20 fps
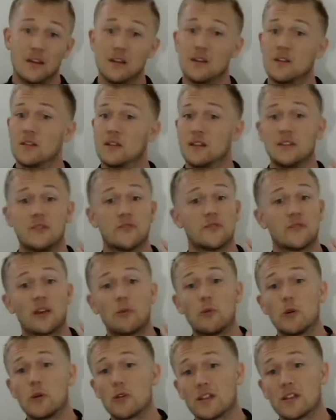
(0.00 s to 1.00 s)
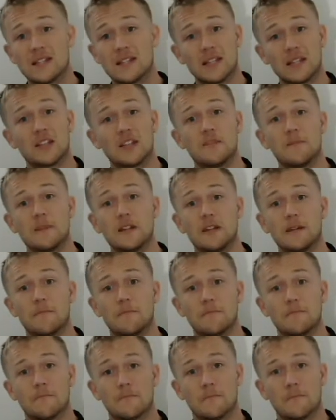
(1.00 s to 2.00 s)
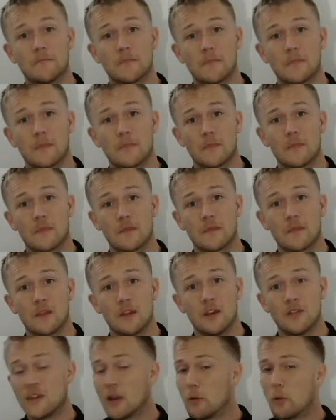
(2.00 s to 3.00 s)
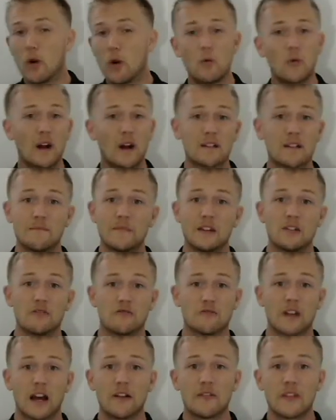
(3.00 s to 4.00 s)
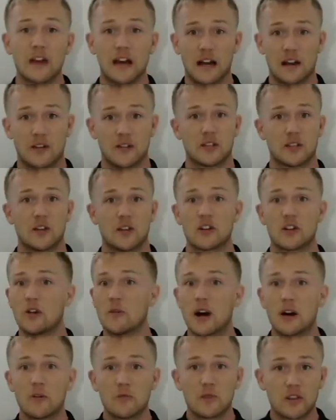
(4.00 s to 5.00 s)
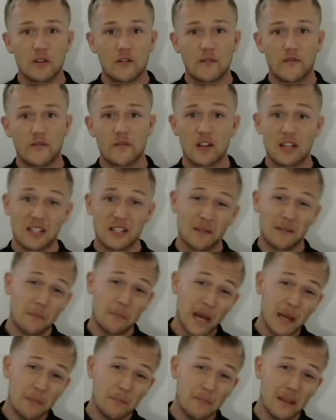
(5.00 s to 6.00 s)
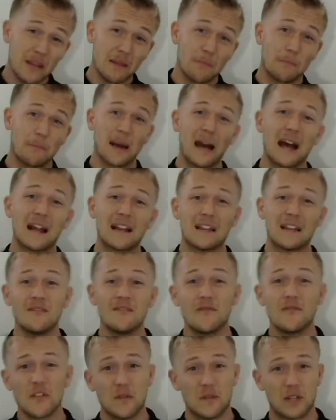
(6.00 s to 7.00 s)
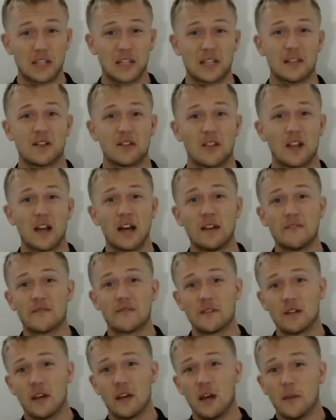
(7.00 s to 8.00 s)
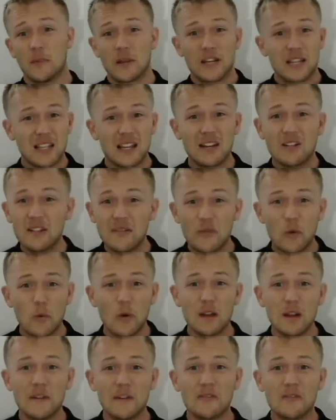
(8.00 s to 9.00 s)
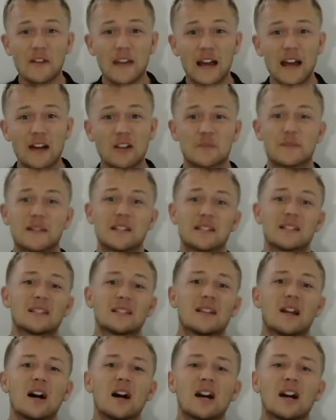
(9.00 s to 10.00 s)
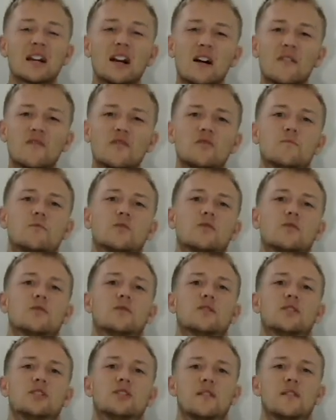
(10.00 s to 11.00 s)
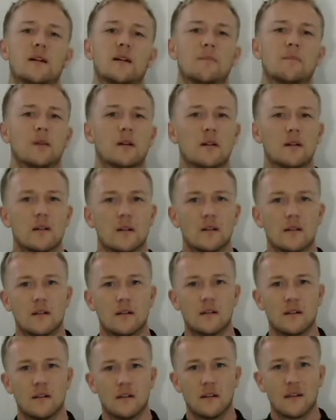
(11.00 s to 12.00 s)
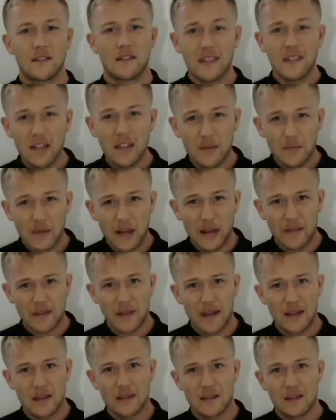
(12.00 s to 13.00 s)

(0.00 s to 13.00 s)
either they won't listen to me, they won't want to be around the house. They'll go out with their friends that might be a bad influence in their life because they don't even want to be around the house because it's not comfortable to them. And think about that.